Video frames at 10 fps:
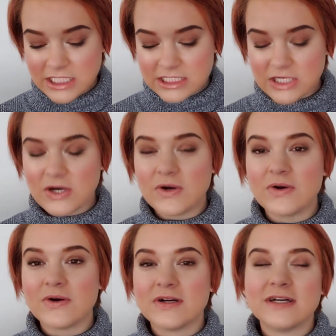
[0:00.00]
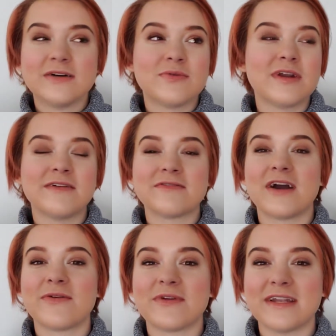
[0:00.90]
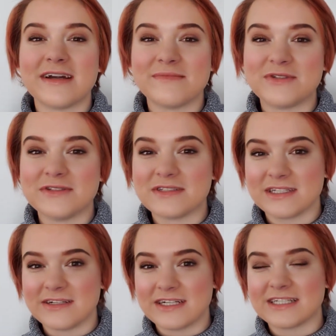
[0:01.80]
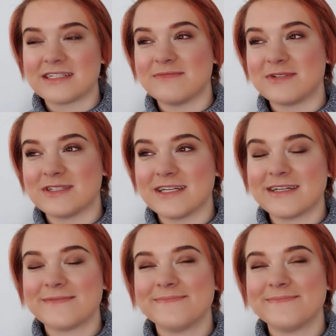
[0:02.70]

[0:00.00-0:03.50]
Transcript: So whenever I read Namjoon's lyrics, I'm just like,